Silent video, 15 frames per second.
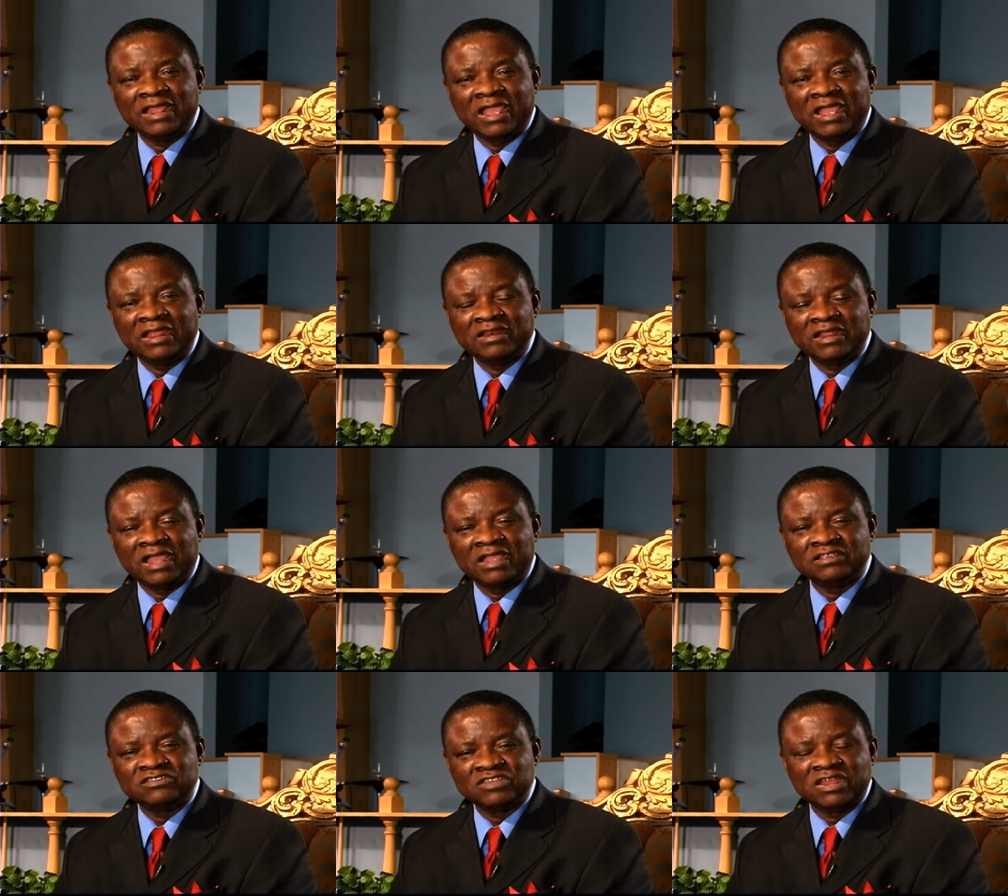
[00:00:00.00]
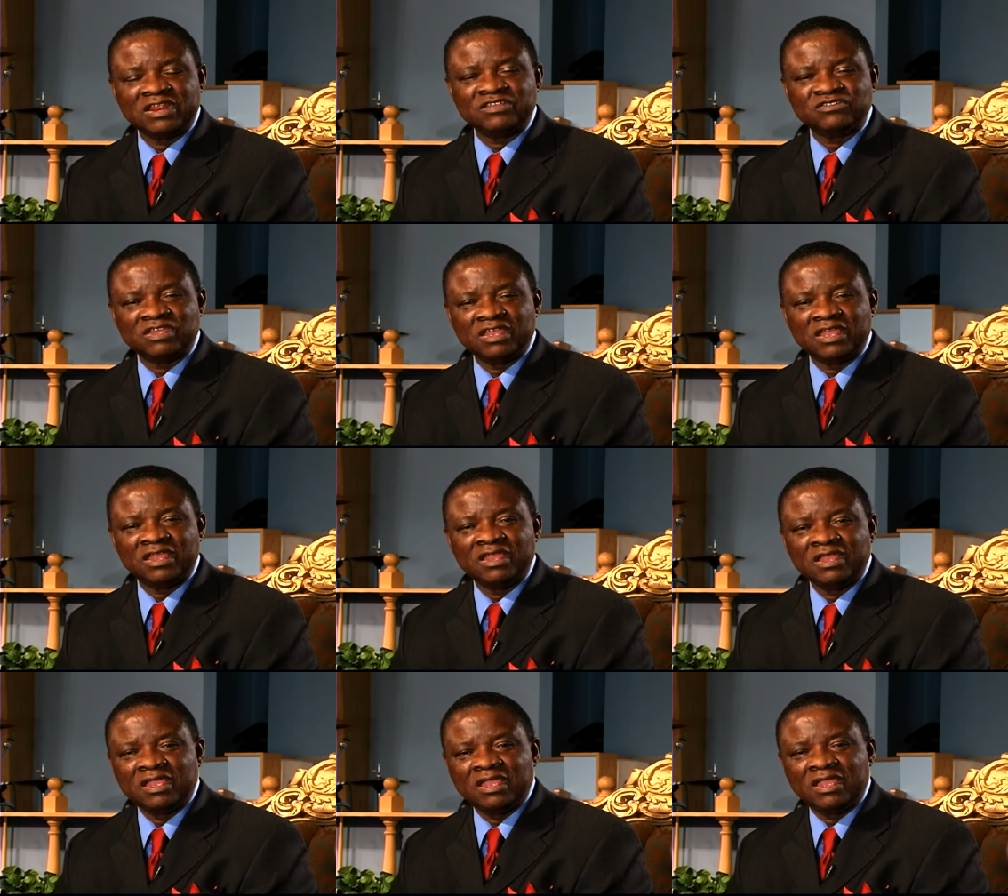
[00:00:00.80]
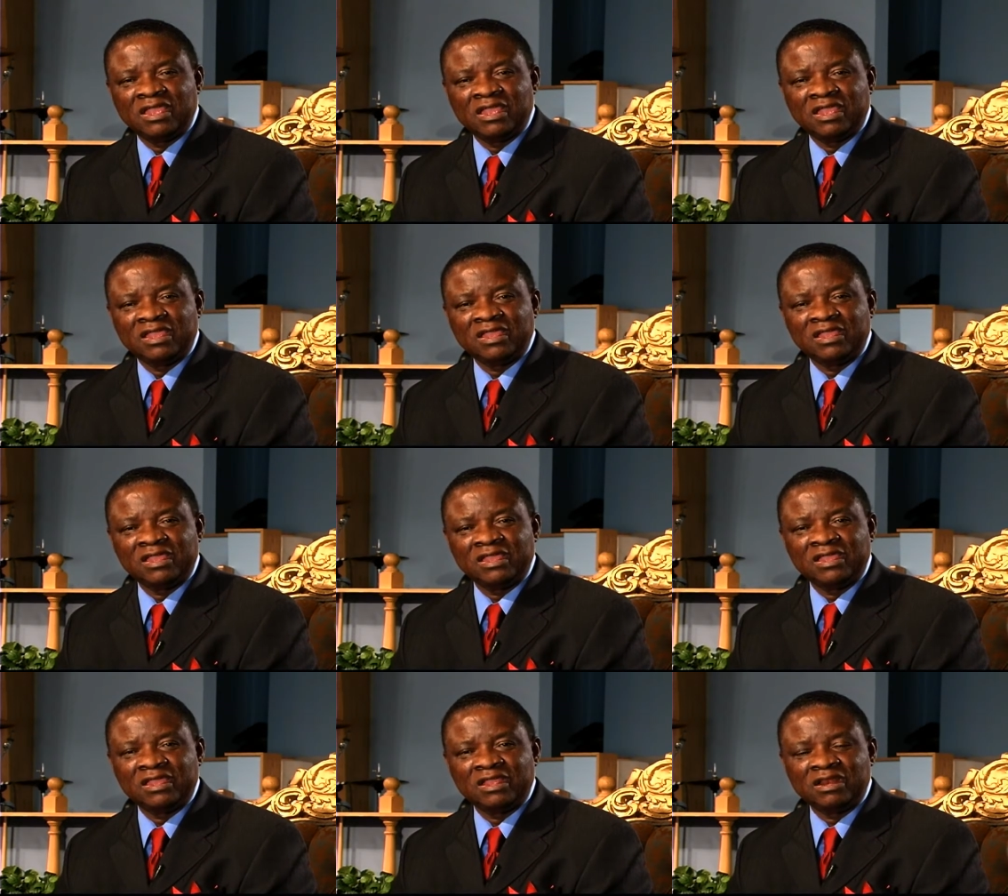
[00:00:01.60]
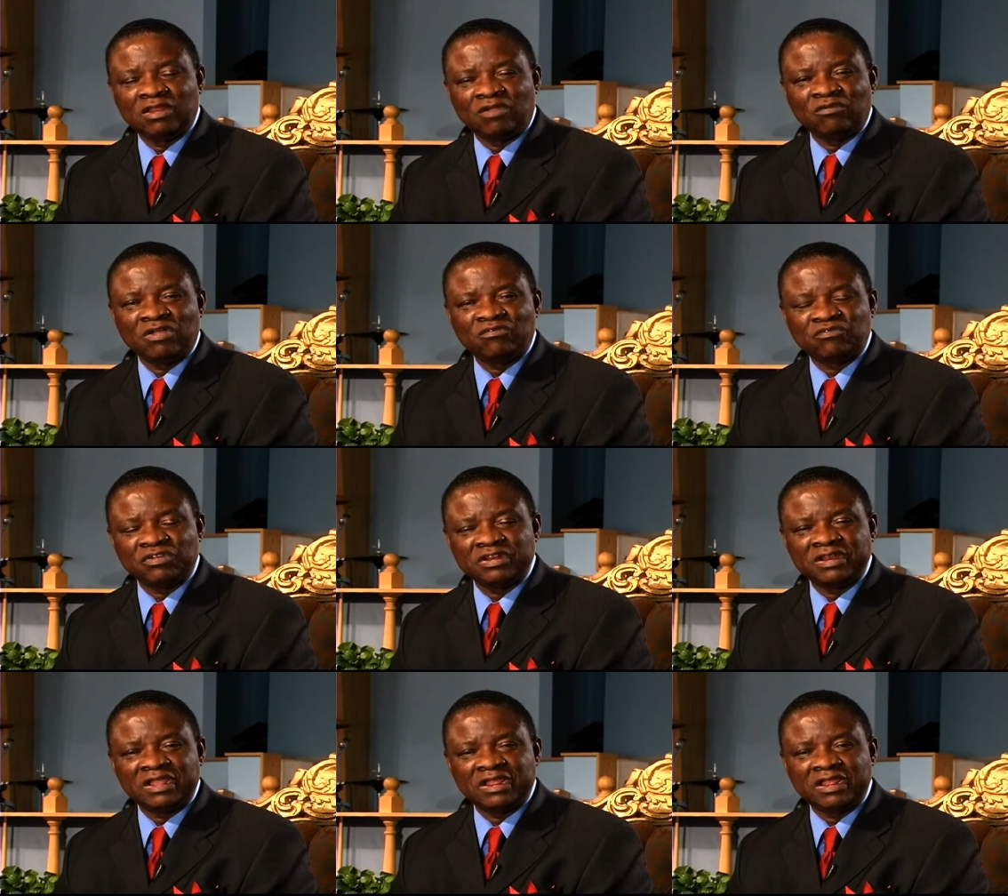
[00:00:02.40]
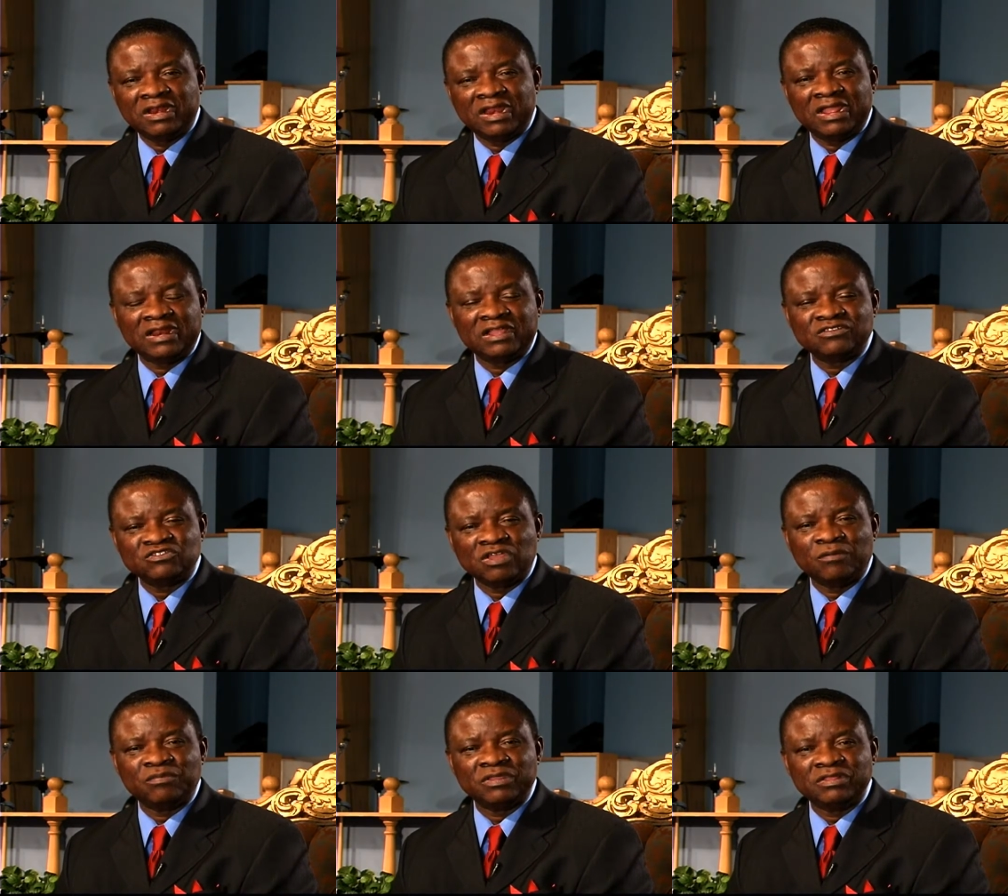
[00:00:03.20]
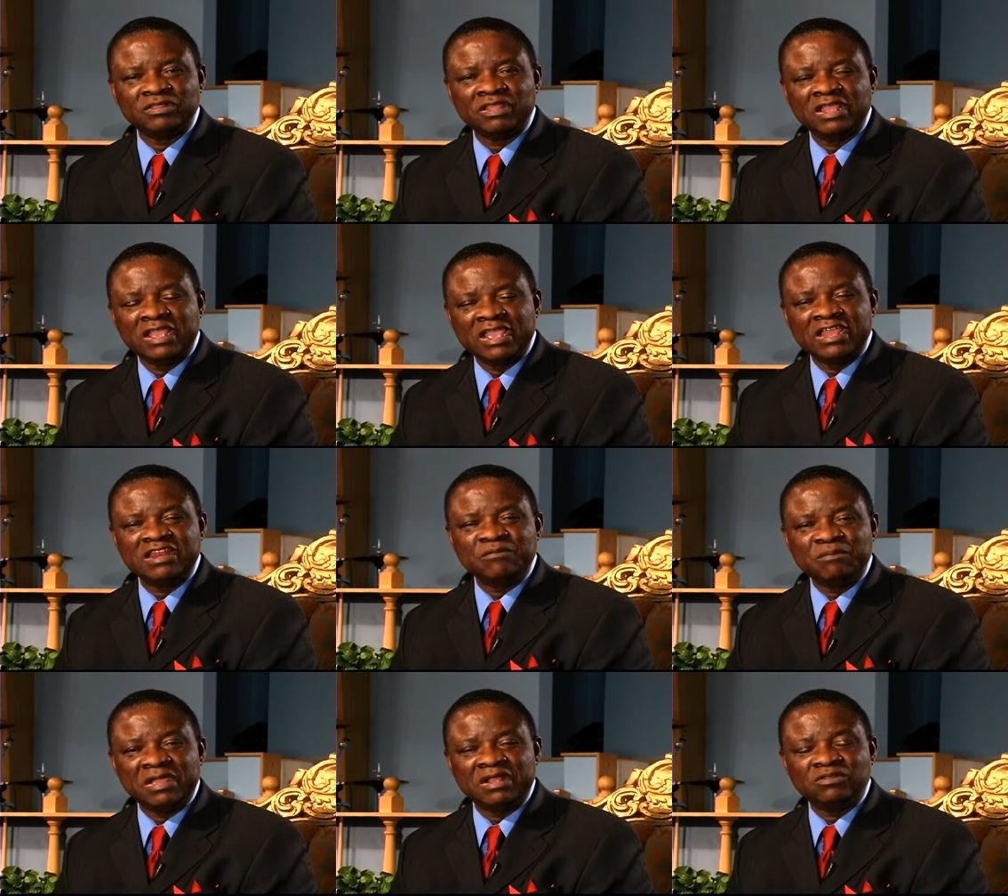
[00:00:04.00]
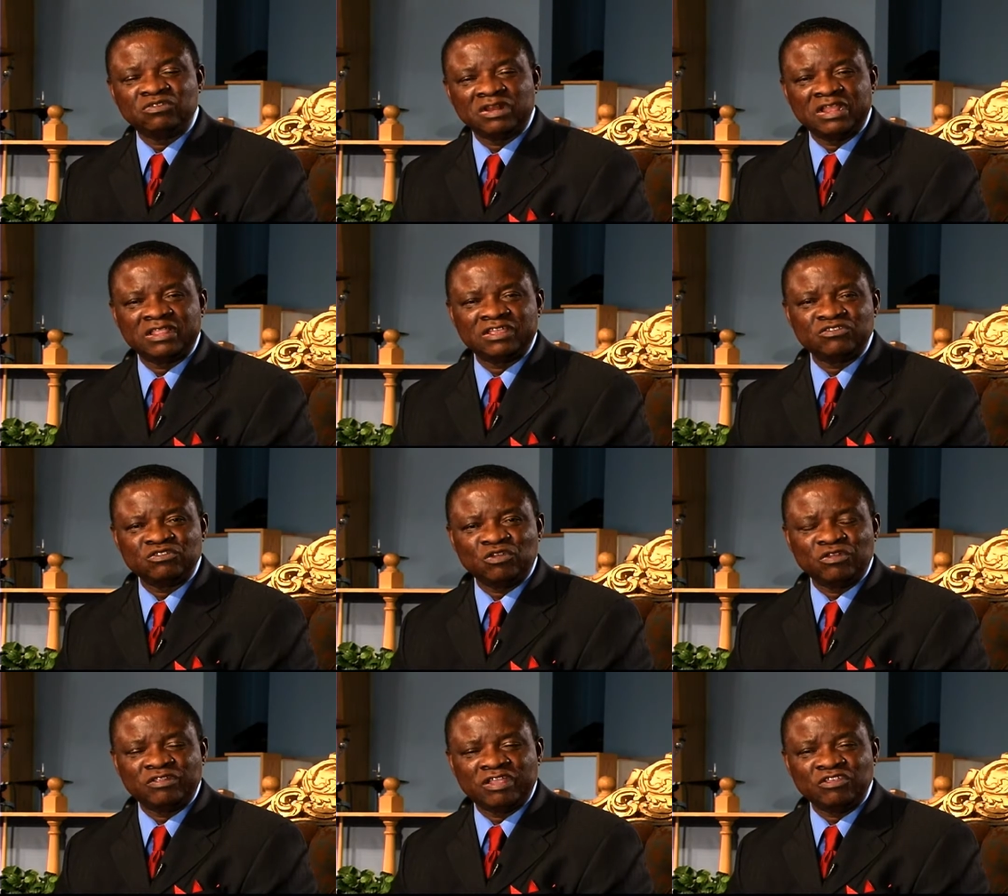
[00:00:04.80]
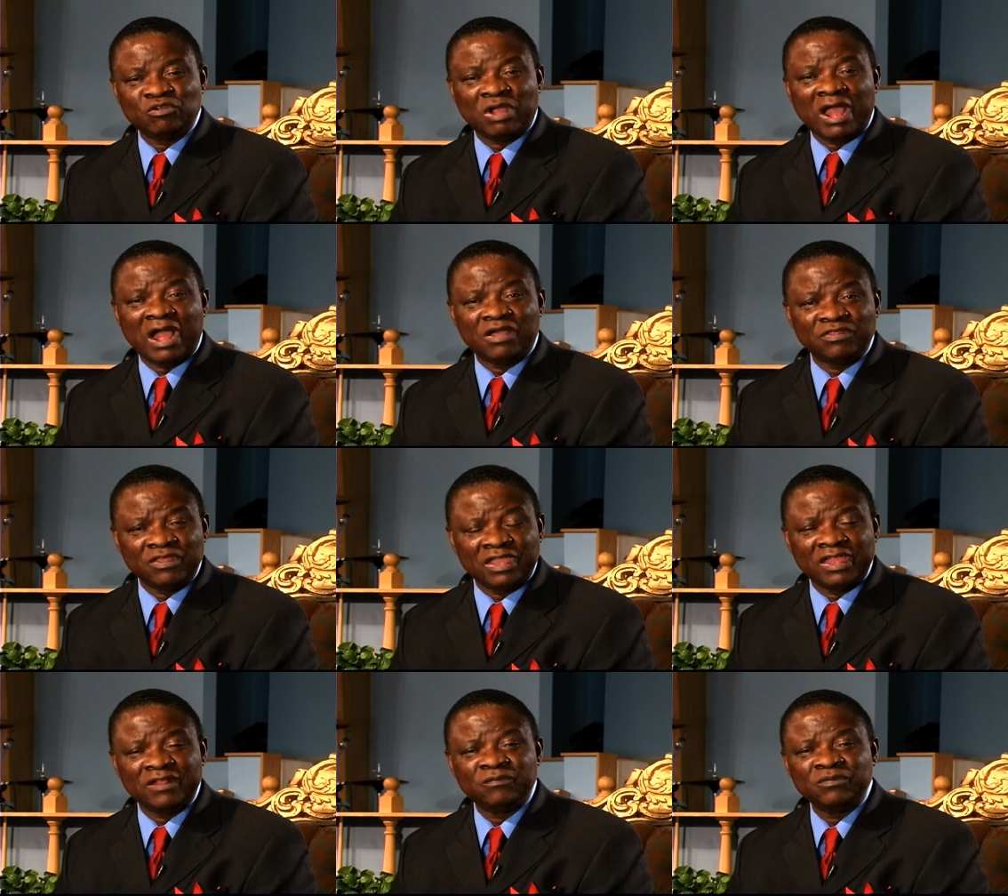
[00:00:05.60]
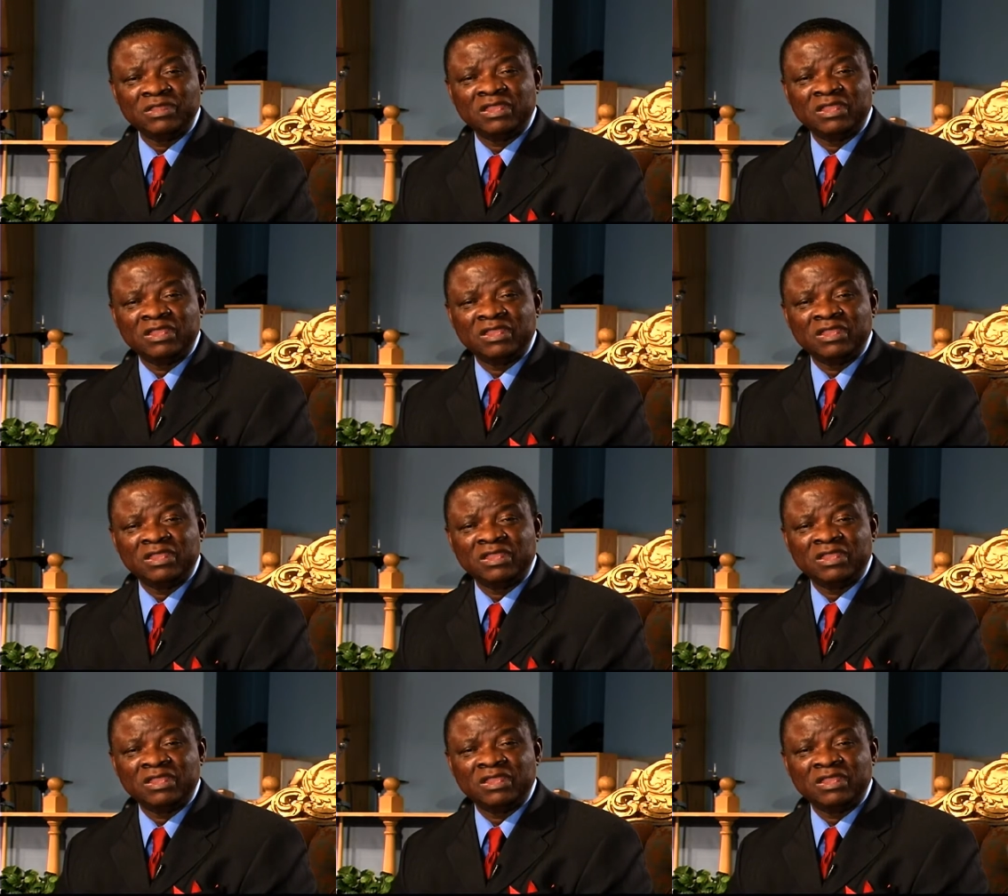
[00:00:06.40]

and uh, send us a, a, a, love offering, a uh, letter, something in the mail to let us know that you are there.